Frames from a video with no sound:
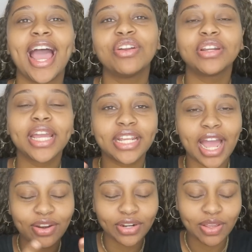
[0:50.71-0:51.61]
I don't
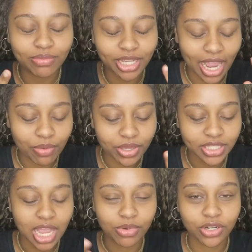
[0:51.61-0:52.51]
like when my
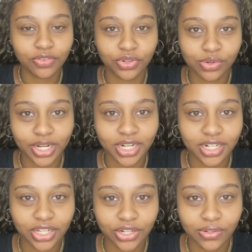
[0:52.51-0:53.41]
campaigns come out of
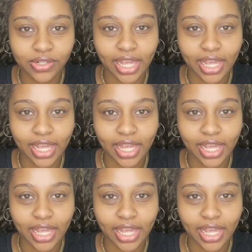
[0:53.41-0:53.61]
nowhere, you know.